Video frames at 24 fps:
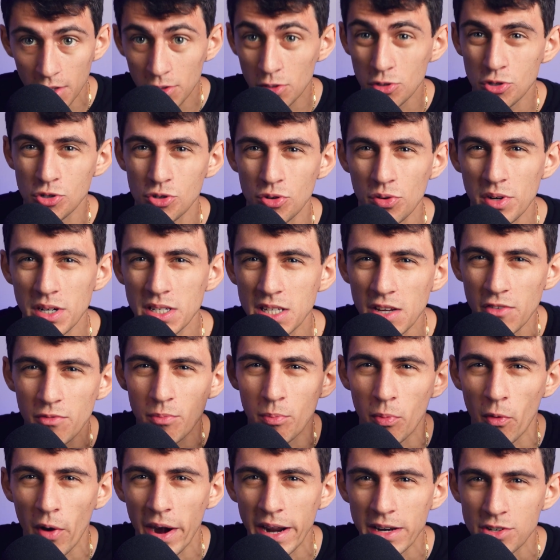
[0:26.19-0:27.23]
Those trees have
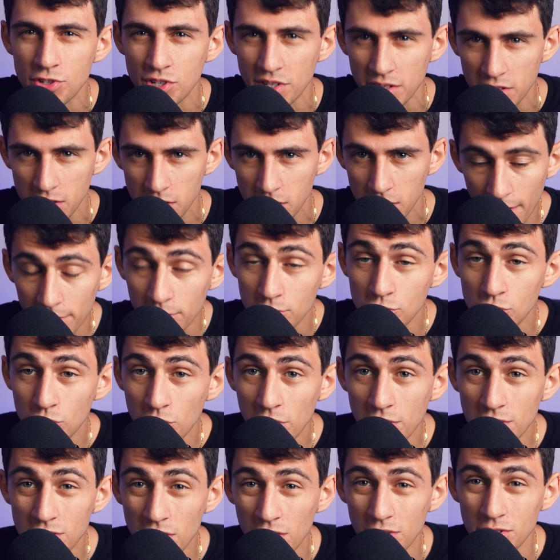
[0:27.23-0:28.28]
branches, and those
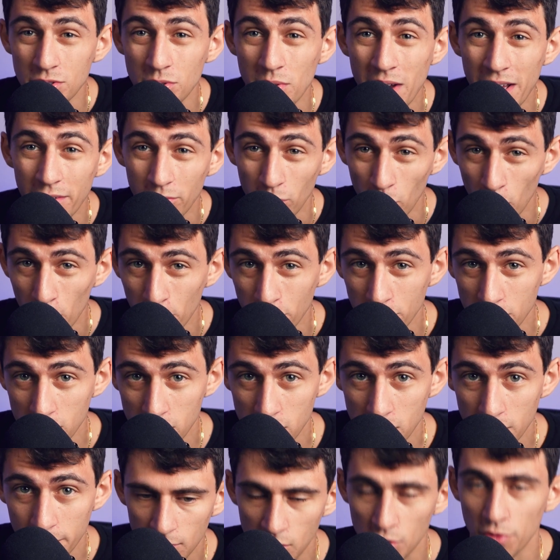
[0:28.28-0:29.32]
trees also have
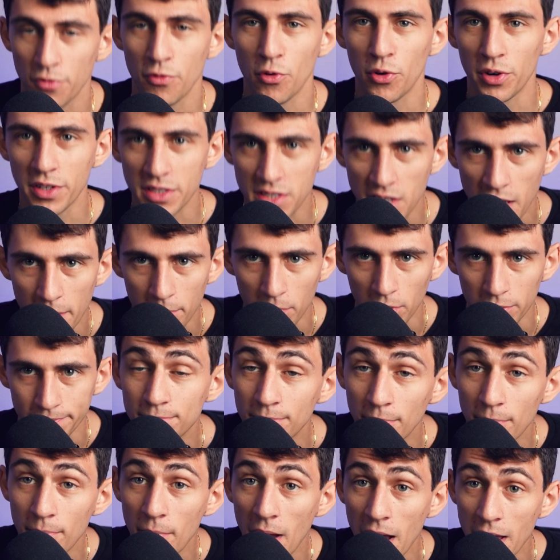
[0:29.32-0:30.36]
roots. So for example,
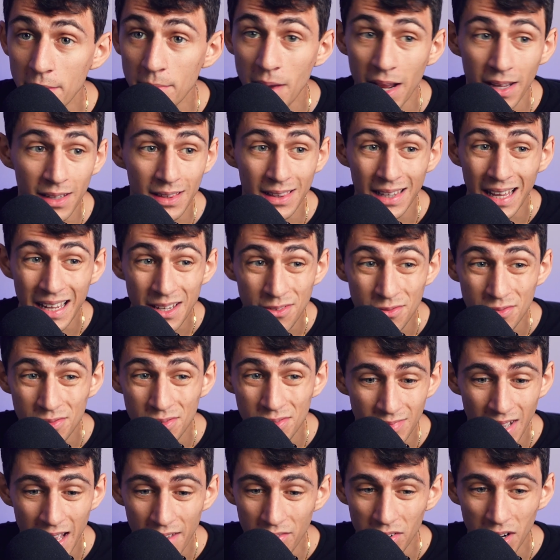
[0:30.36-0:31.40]
in my life,
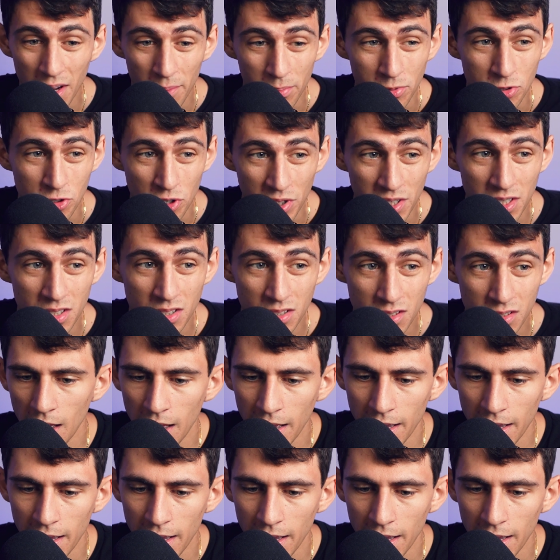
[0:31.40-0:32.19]
I have a couple trees.